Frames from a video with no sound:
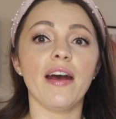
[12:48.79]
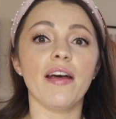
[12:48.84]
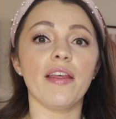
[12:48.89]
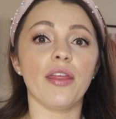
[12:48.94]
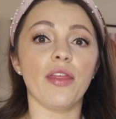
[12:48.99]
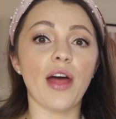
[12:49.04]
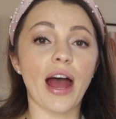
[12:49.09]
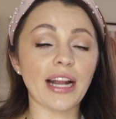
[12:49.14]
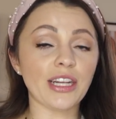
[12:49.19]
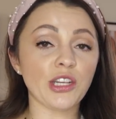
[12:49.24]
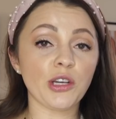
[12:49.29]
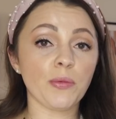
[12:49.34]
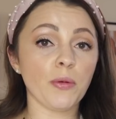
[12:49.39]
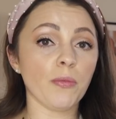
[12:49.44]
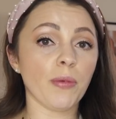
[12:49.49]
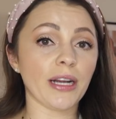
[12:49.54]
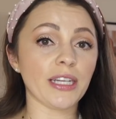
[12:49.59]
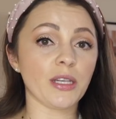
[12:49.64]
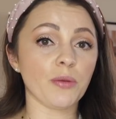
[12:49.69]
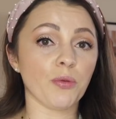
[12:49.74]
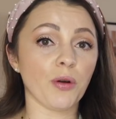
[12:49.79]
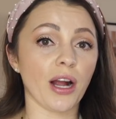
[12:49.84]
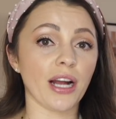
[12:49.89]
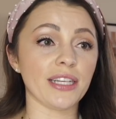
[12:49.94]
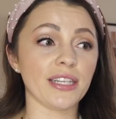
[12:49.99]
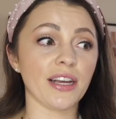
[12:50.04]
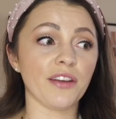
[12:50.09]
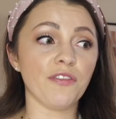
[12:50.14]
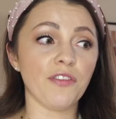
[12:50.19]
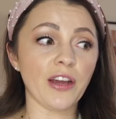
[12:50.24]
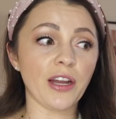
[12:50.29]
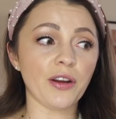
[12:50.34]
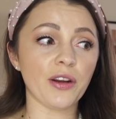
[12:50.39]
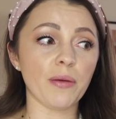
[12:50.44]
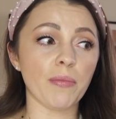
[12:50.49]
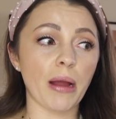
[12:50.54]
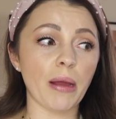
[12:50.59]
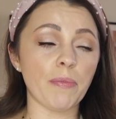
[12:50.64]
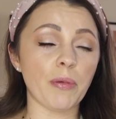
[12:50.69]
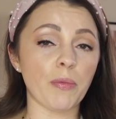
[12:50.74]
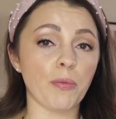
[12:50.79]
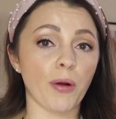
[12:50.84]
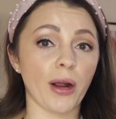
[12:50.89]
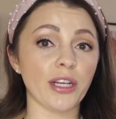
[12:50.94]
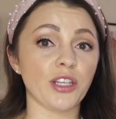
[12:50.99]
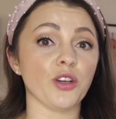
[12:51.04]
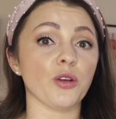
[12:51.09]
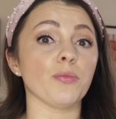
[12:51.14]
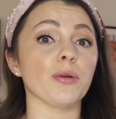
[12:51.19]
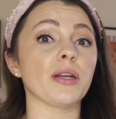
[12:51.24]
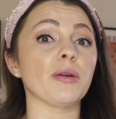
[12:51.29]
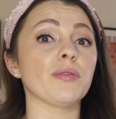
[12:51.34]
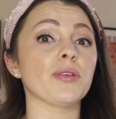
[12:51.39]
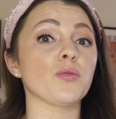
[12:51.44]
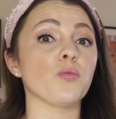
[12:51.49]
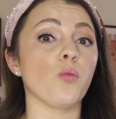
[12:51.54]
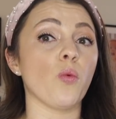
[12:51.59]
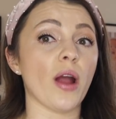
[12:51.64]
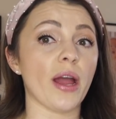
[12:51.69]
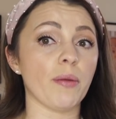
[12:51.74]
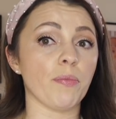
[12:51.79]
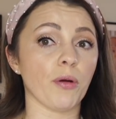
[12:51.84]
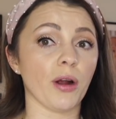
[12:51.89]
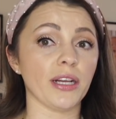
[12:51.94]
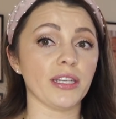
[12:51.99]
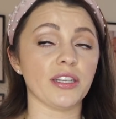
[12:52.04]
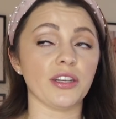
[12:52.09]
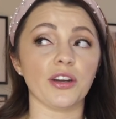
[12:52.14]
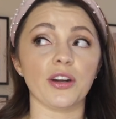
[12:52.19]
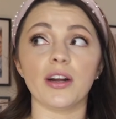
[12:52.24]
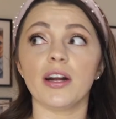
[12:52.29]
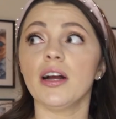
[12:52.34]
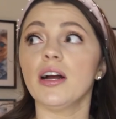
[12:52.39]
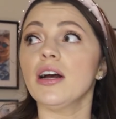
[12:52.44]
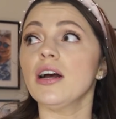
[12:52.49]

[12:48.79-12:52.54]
That took me by surprise. I figured it might be pricier, but it was way pricier.